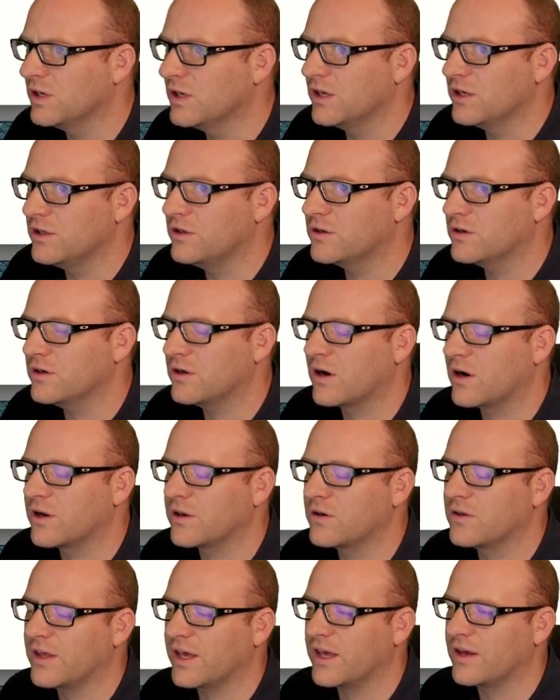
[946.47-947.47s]
You could
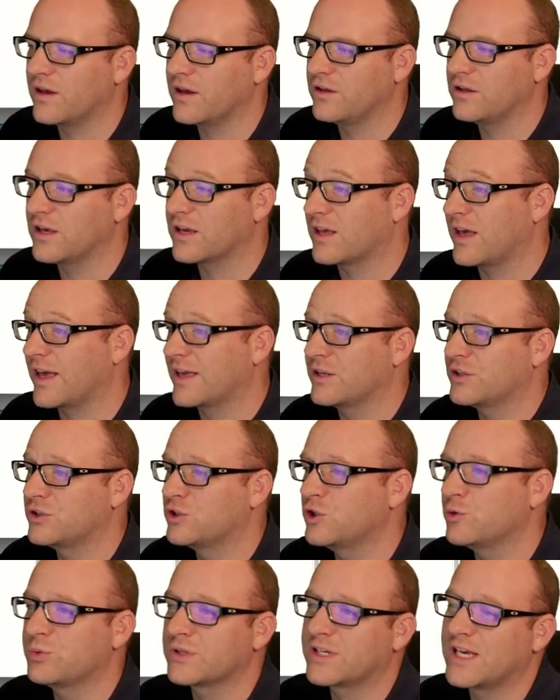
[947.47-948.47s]
argue that I could
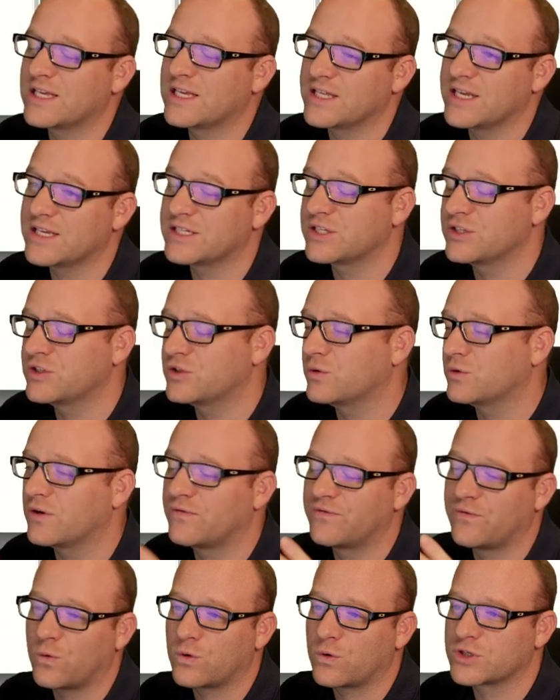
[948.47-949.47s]
duplicate this and do a
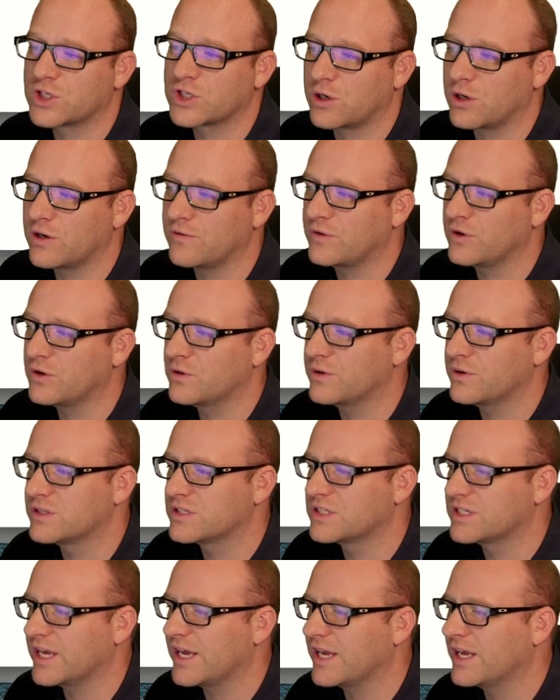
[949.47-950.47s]
4-star review and
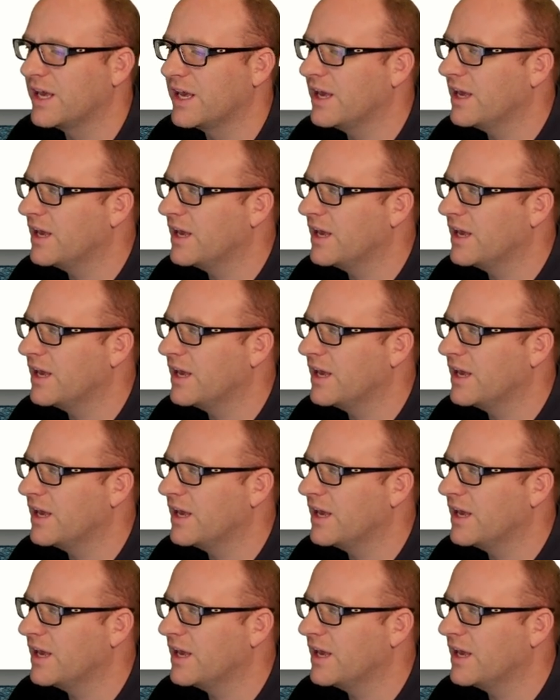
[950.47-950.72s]
say,